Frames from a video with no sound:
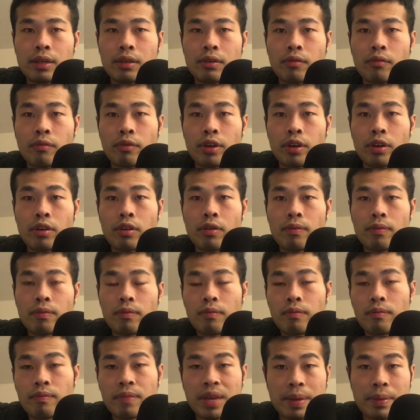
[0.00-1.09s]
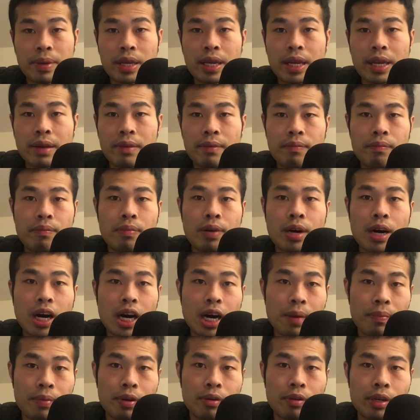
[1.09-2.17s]
will maybe get
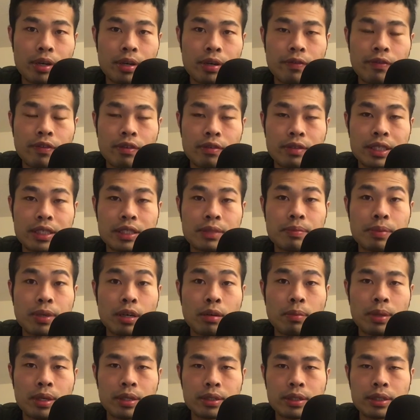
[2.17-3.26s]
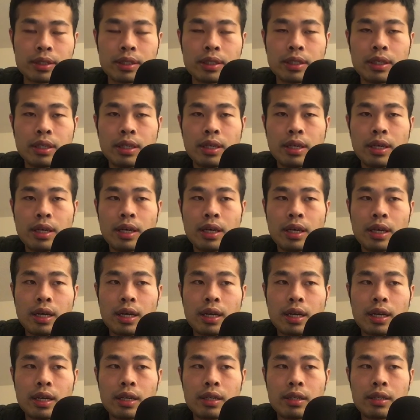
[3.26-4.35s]
popular for this purpose.
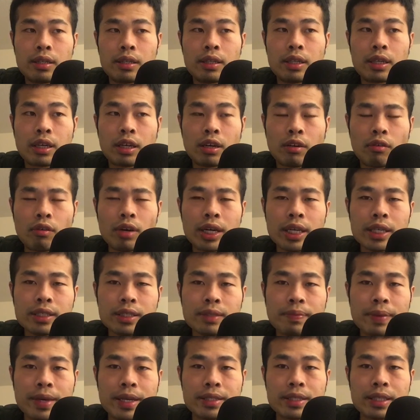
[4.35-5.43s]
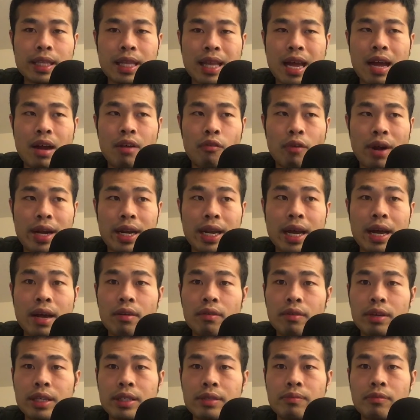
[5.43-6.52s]
The co-working space right now
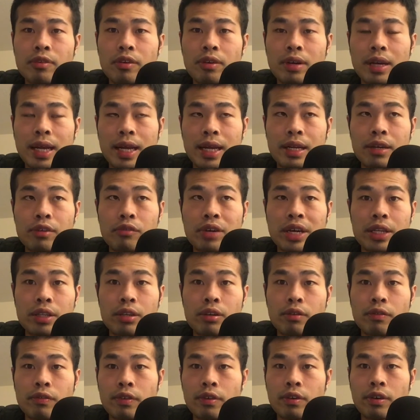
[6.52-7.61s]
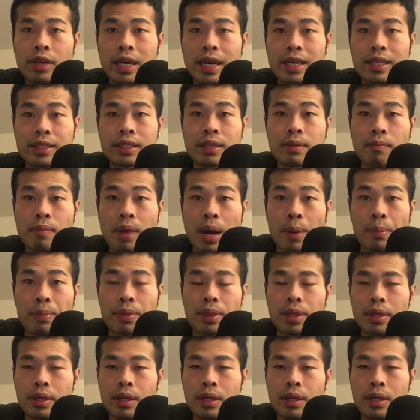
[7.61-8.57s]
is more like a rental for at least a month